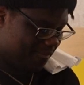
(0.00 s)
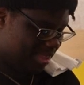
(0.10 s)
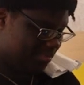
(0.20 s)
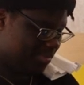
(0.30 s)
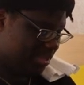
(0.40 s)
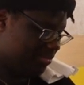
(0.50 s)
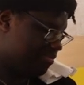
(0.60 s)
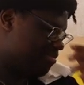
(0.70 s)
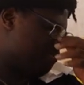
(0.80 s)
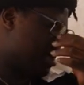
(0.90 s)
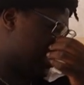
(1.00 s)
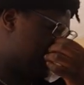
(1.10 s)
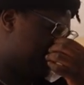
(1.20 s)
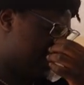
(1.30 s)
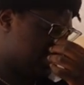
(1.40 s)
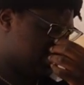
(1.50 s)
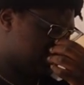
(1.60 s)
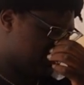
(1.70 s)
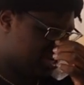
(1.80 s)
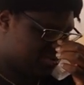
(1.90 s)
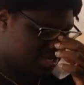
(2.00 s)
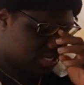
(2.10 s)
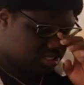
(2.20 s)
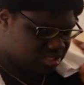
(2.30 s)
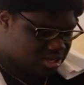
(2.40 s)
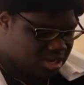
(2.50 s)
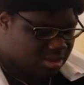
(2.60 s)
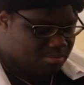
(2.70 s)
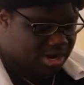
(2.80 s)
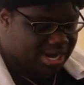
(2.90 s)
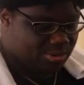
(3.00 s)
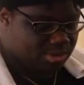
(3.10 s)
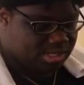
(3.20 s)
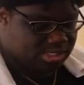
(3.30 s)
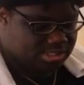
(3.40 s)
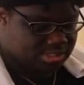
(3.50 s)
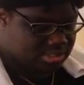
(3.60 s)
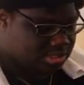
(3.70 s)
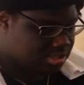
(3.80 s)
But but Mark had a fashion show anyways. Mark not with us.